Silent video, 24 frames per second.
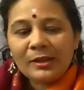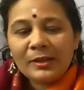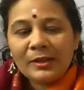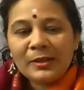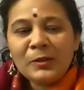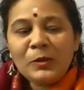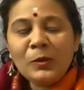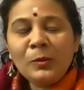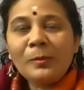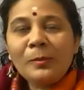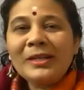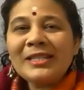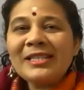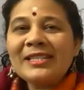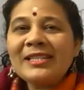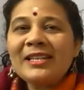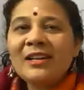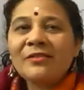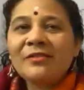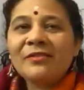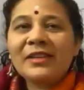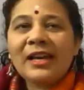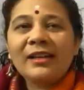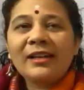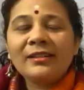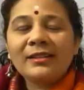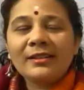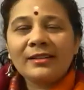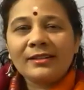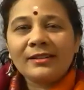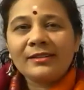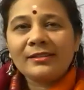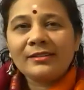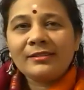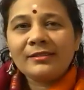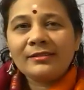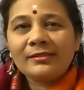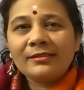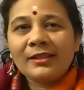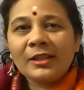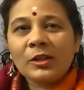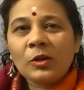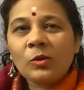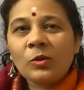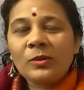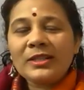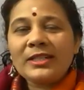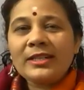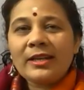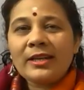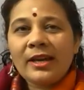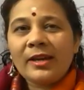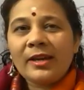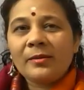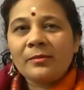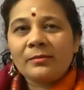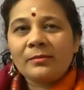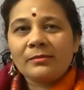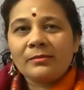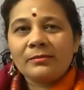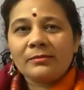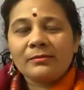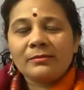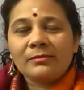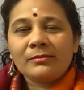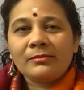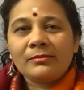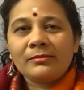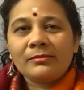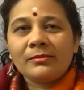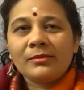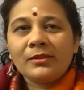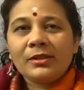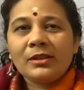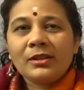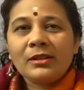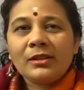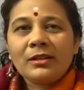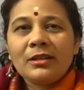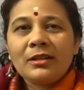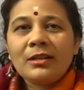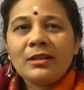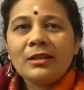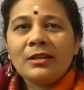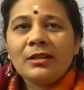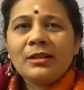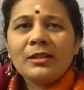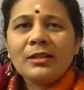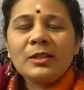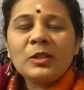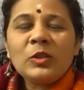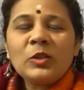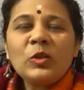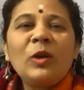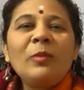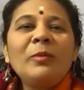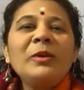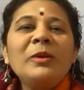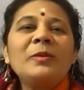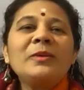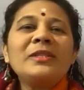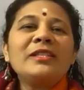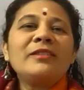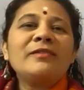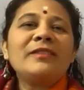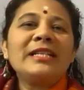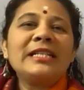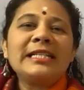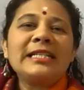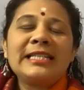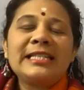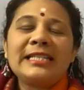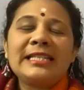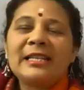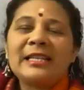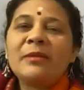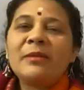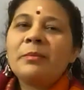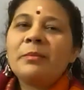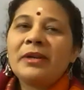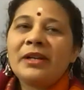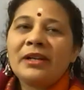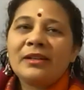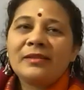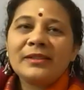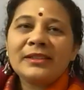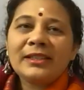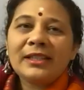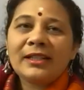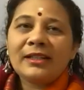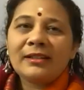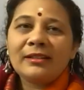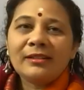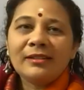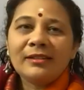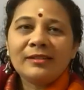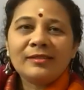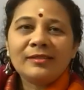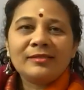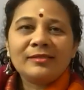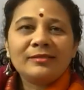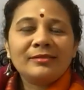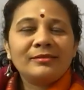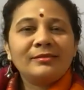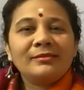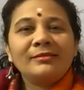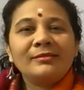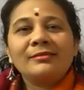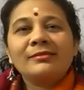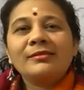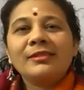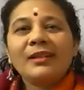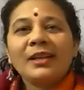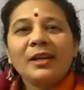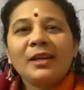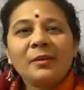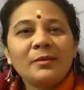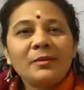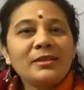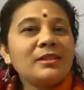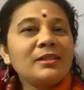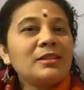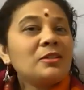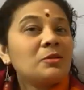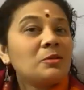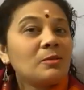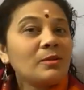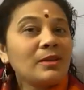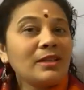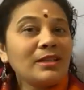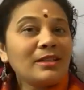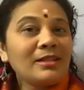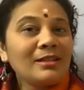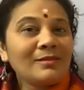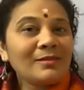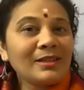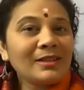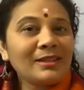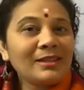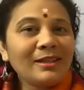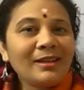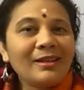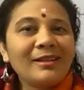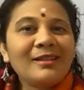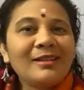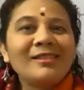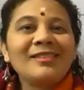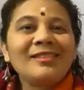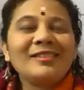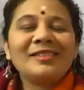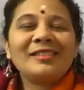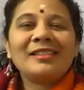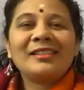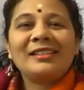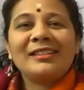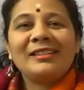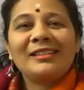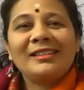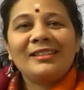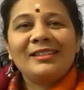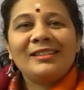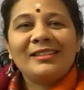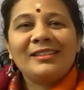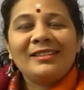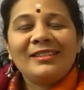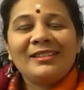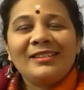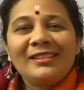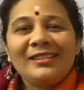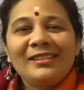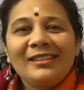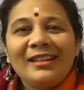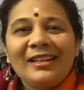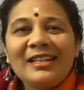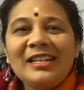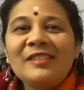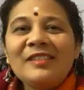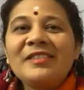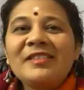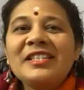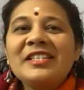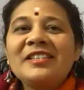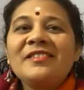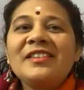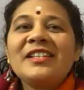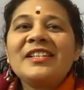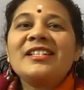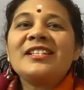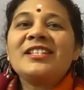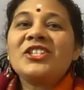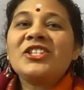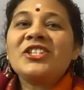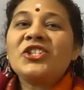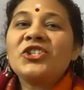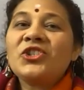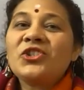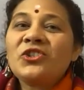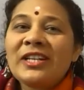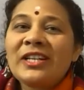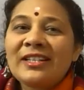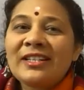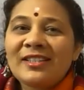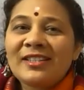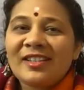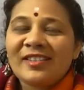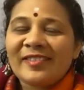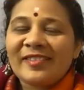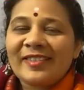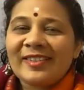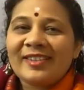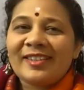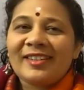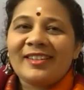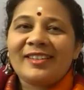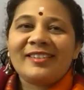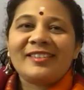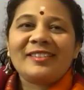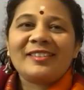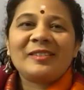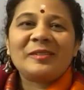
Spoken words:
you must have gathered that over time, Swami was a very simple avatar, he was a sweet avatar, and he was a very strict avatar.